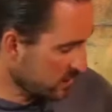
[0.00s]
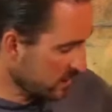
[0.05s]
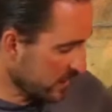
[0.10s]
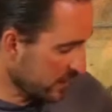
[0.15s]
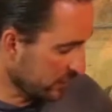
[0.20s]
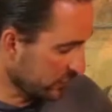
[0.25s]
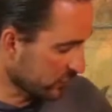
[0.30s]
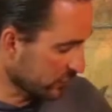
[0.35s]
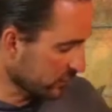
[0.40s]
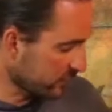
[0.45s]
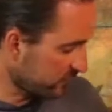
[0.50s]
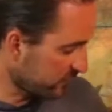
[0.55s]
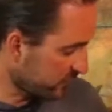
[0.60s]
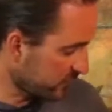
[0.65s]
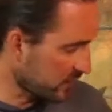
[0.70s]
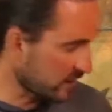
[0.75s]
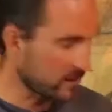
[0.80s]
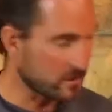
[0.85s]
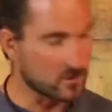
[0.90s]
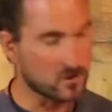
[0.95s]
And you're gonna
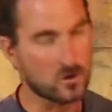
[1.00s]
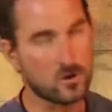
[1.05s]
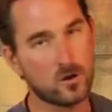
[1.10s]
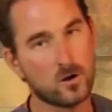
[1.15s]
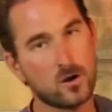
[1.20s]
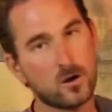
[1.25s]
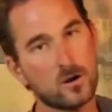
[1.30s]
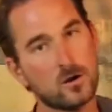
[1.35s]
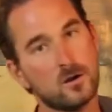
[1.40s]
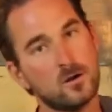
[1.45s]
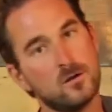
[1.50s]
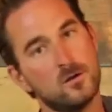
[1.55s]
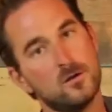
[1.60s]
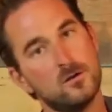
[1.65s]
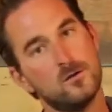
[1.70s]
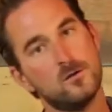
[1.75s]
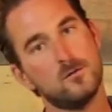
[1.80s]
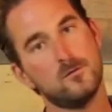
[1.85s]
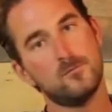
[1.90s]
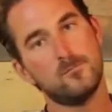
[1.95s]
find our
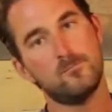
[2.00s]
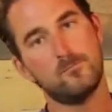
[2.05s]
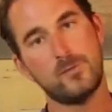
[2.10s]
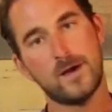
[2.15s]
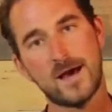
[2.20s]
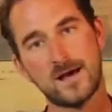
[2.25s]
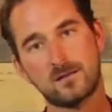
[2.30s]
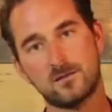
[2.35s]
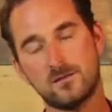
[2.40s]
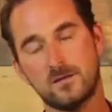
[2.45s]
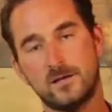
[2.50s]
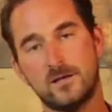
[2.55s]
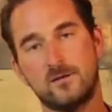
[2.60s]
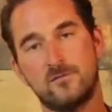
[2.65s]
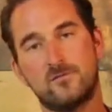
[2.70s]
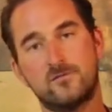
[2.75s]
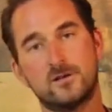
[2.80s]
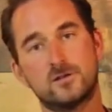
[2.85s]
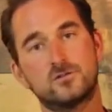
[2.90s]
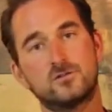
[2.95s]
path lighting
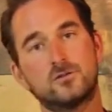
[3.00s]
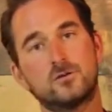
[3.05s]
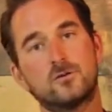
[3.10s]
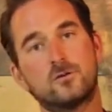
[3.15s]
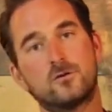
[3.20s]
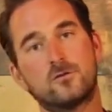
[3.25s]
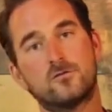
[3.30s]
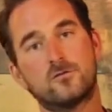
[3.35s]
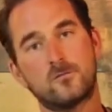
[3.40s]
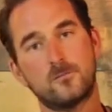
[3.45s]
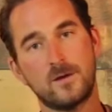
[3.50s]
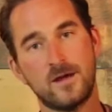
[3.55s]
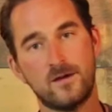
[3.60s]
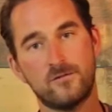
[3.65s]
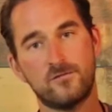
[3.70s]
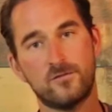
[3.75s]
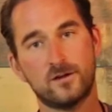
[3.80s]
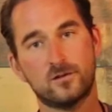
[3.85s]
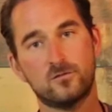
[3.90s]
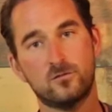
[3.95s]
fixture from
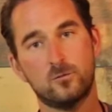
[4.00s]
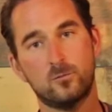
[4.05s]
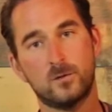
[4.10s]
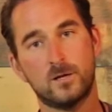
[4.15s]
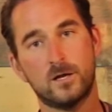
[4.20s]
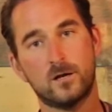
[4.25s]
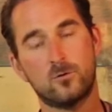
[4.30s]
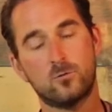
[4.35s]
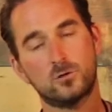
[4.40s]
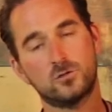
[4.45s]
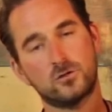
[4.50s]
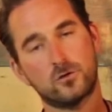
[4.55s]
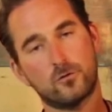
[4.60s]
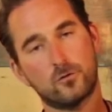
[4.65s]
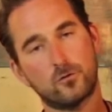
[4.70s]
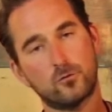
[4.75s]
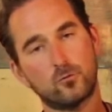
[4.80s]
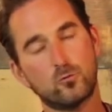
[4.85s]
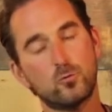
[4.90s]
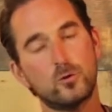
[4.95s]
FX Luminaire, which are
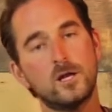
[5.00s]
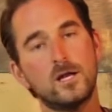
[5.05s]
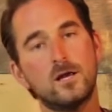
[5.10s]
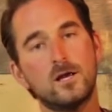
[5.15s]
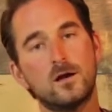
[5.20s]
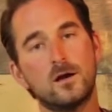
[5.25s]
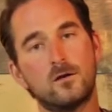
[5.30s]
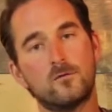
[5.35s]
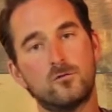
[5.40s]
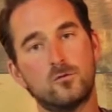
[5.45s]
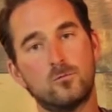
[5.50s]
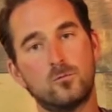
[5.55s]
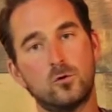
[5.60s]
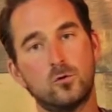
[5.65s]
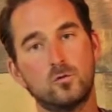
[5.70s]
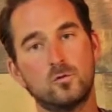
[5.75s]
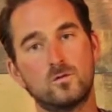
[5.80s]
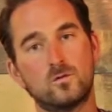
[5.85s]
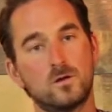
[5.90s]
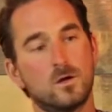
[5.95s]
three of the
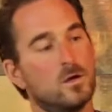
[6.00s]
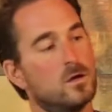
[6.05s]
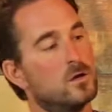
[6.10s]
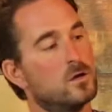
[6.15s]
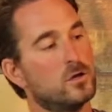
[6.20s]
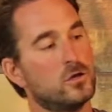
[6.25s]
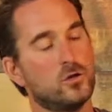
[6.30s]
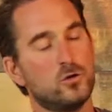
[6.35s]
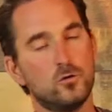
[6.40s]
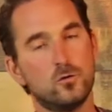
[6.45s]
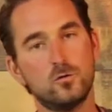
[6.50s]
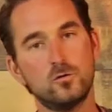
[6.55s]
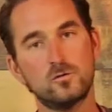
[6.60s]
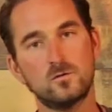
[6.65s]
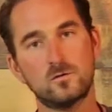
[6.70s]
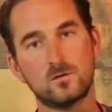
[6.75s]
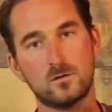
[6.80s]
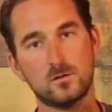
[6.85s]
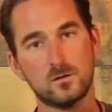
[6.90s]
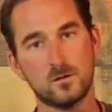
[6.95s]
most
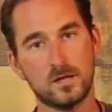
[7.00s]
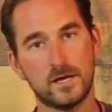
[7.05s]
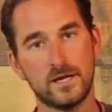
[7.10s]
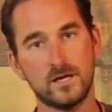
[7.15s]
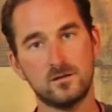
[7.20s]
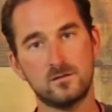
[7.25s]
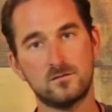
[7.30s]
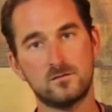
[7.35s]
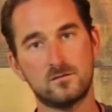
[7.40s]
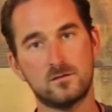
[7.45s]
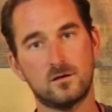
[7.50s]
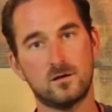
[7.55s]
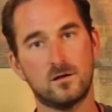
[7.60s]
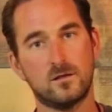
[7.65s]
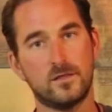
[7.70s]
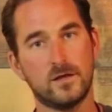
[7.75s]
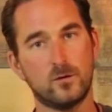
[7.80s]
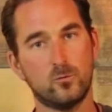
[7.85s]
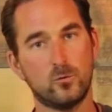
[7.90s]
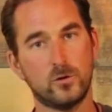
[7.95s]
used lights
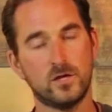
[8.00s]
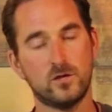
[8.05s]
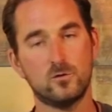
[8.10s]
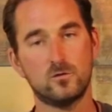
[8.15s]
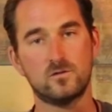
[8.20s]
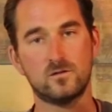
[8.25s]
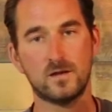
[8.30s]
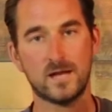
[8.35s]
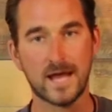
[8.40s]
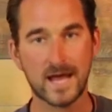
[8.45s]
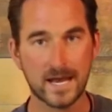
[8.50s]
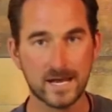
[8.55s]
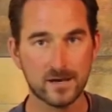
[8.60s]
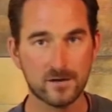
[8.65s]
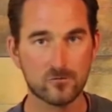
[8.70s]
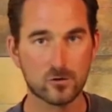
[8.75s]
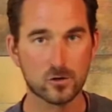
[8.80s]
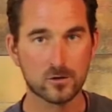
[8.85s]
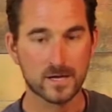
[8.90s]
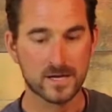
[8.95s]
that we use in any
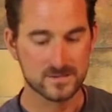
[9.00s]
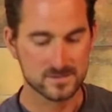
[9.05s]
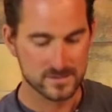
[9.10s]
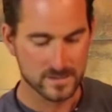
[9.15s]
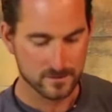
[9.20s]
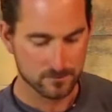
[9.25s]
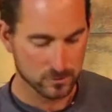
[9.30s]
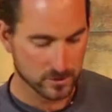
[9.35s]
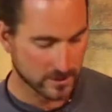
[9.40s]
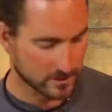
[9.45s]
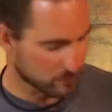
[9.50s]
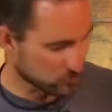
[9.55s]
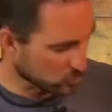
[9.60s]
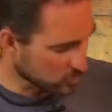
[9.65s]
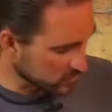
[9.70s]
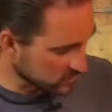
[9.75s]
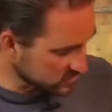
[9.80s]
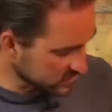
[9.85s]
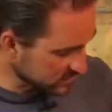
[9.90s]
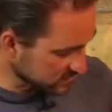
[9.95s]
of our landscape lighting
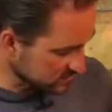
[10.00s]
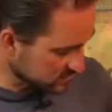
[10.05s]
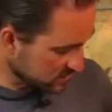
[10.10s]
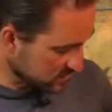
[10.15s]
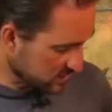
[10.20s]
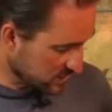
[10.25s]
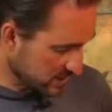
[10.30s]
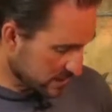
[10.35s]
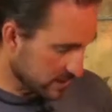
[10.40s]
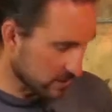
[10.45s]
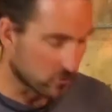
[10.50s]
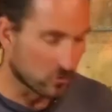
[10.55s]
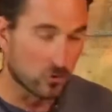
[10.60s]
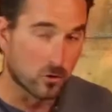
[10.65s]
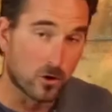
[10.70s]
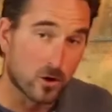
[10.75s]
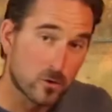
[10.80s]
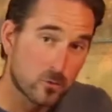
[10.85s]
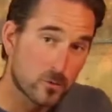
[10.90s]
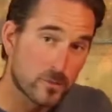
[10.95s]
projects. And
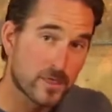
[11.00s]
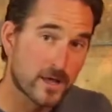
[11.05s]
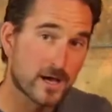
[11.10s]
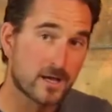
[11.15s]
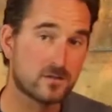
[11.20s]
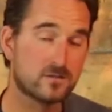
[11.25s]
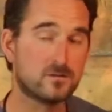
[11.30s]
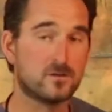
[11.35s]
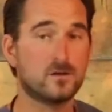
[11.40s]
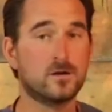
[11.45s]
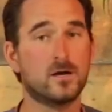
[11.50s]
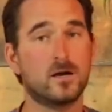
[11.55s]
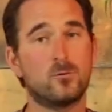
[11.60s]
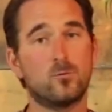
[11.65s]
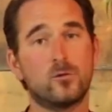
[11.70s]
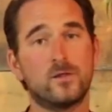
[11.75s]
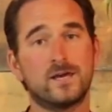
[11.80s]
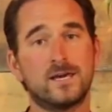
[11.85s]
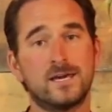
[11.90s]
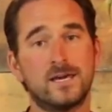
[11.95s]
along with that, it's gonna come
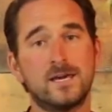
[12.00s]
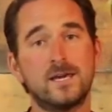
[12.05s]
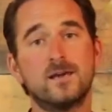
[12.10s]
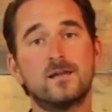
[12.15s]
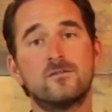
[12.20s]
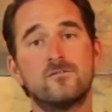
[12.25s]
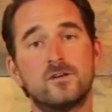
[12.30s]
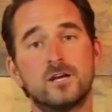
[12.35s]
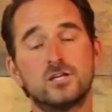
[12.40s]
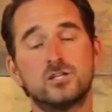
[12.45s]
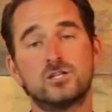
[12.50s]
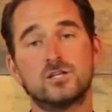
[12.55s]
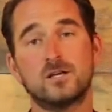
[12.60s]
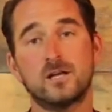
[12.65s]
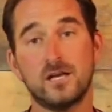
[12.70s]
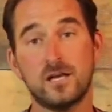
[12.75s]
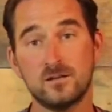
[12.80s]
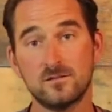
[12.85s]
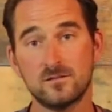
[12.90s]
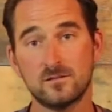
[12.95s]
with a King
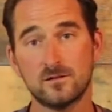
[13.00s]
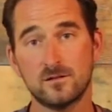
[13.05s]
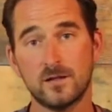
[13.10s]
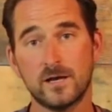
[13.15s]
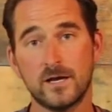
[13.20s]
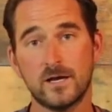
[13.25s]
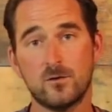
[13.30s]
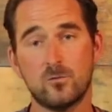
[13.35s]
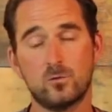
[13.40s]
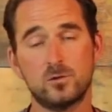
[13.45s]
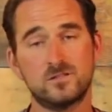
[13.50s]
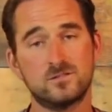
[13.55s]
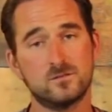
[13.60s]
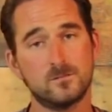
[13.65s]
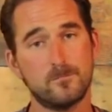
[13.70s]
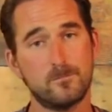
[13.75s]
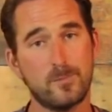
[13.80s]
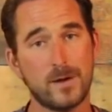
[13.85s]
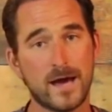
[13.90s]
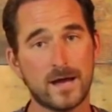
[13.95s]
Innovation Instalight, which is a
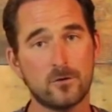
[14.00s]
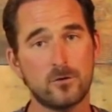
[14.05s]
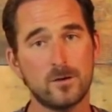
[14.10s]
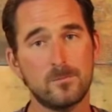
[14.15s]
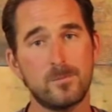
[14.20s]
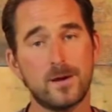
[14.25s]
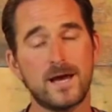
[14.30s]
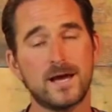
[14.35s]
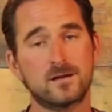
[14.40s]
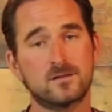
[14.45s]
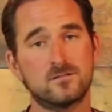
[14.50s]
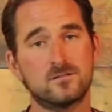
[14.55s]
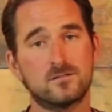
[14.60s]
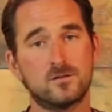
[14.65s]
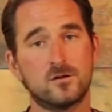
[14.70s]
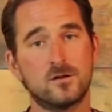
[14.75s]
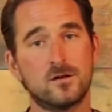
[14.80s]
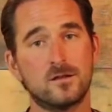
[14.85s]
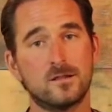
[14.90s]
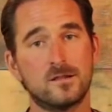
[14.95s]
battery pack that's
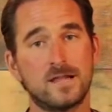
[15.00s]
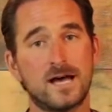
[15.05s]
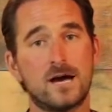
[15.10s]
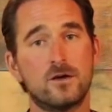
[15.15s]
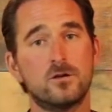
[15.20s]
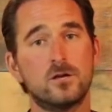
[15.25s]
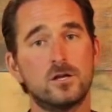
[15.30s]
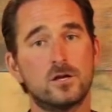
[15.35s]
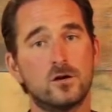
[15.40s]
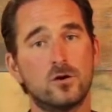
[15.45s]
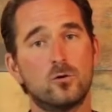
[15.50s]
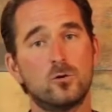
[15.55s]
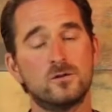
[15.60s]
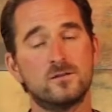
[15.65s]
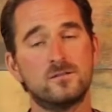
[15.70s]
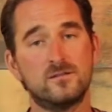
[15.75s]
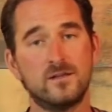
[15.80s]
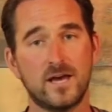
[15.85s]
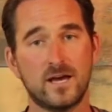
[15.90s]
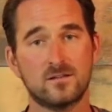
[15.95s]
gonna allow you to go
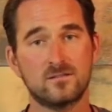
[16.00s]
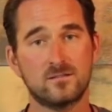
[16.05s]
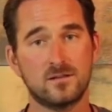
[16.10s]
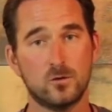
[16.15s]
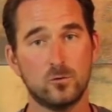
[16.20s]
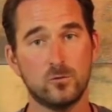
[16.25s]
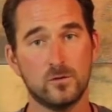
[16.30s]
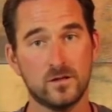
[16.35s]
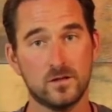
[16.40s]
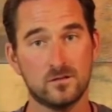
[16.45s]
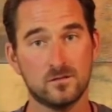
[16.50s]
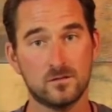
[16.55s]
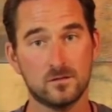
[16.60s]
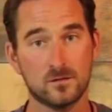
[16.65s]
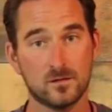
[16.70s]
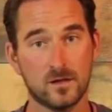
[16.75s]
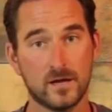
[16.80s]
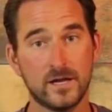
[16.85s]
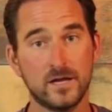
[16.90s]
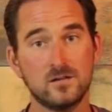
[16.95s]
and test out these
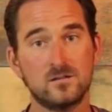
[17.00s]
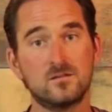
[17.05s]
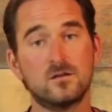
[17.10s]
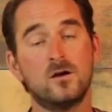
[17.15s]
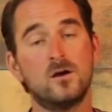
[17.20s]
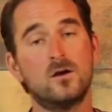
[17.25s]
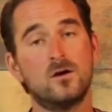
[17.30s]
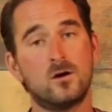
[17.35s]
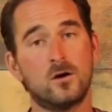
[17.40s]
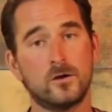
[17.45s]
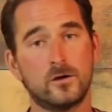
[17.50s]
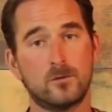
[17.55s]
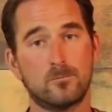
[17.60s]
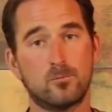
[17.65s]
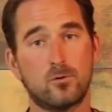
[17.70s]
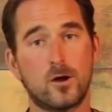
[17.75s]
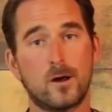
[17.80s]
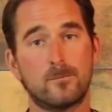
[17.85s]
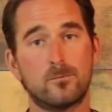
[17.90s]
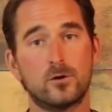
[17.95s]
lights on your
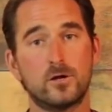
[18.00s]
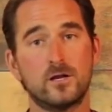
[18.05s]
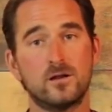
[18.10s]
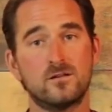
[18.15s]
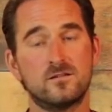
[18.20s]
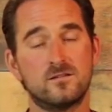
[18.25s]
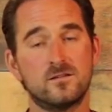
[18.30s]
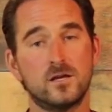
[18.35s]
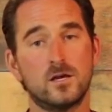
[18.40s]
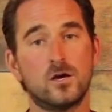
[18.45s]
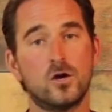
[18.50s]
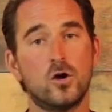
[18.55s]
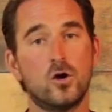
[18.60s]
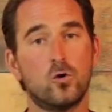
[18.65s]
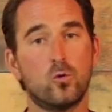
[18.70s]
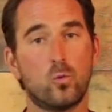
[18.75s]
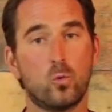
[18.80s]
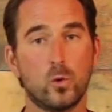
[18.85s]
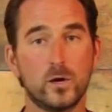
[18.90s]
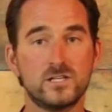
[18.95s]
property to see
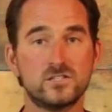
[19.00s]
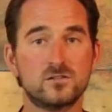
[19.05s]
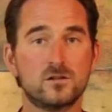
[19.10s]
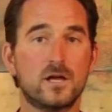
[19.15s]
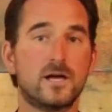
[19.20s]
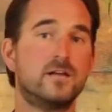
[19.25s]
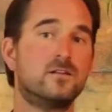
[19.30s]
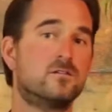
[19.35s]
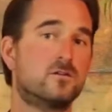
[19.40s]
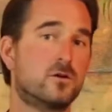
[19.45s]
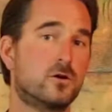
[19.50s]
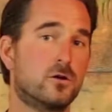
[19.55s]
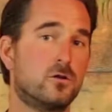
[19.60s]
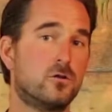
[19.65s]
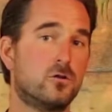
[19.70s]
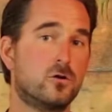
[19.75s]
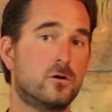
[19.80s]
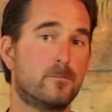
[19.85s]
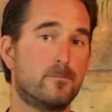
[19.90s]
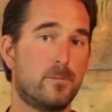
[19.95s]
which lights are gonna
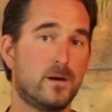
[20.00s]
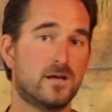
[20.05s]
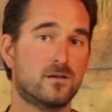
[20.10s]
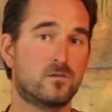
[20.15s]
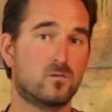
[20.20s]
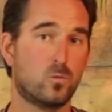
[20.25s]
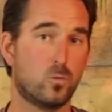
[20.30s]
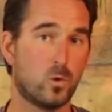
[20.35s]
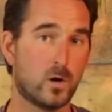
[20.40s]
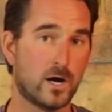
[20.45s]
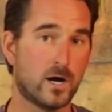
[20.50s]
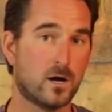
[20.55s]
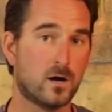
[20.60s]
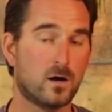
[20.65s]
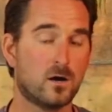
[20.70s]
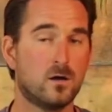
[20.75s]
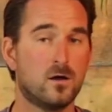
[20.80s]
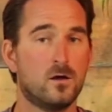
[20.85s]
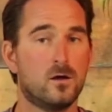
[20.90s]
look best where.